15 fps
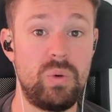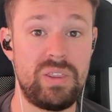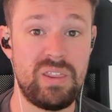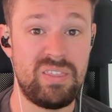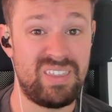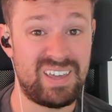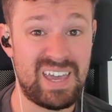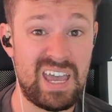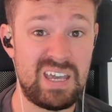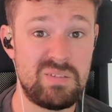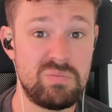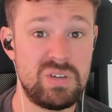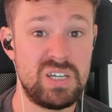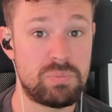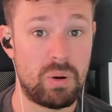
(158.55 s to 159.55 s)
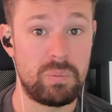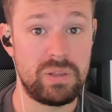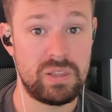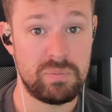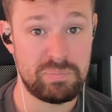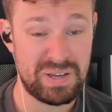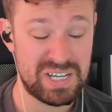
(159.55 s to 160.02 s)
within the game is
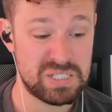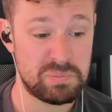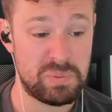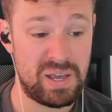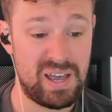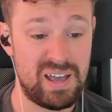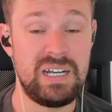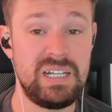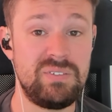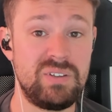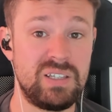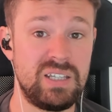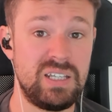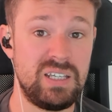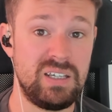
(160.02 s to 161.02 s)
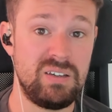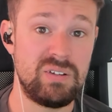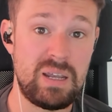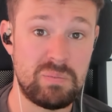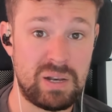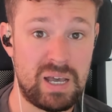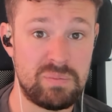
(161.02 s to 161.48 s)
probably the best bet, and leaving the
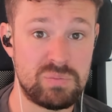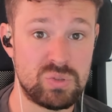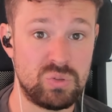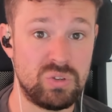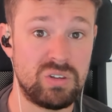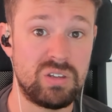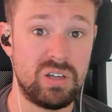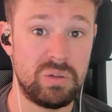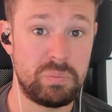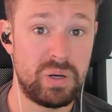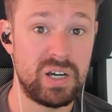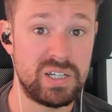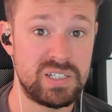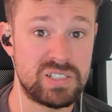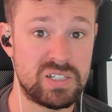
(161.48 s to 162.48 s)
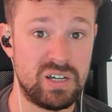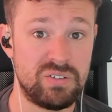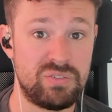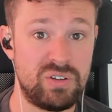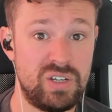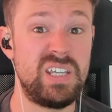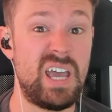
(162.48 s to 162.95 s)
aim labs or the third-party
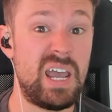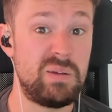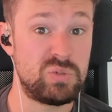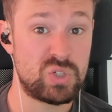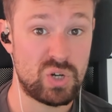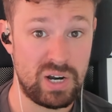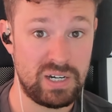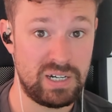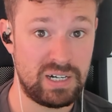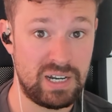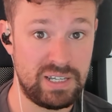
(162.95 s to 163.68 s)
stuff to the aim training